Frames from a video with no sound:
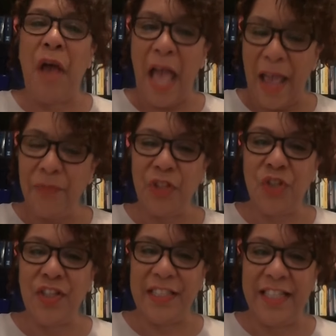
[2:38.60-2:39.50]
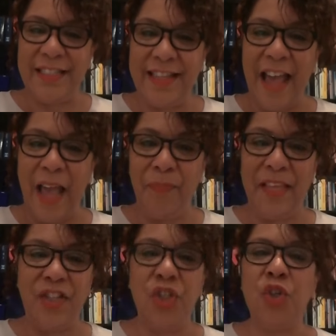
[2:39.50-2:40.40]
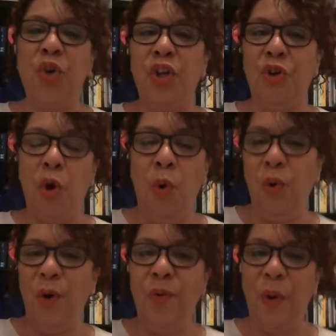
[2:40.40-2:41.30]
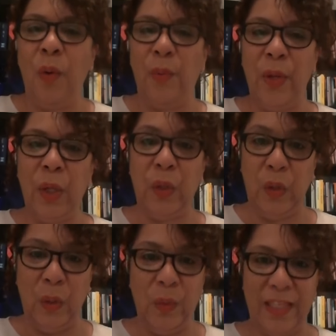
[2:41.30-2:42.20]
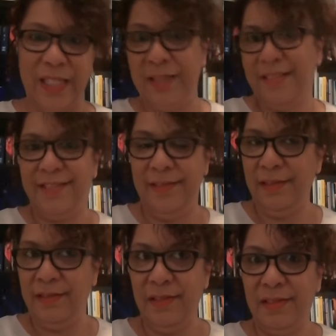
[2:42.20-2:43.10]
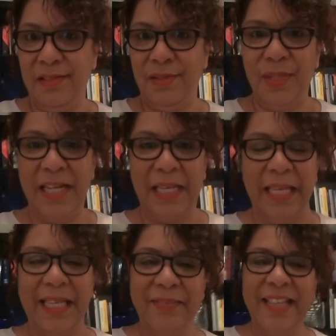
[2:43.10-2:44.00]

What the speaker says: I'm just the type that just gonna go. You know, this is what I am.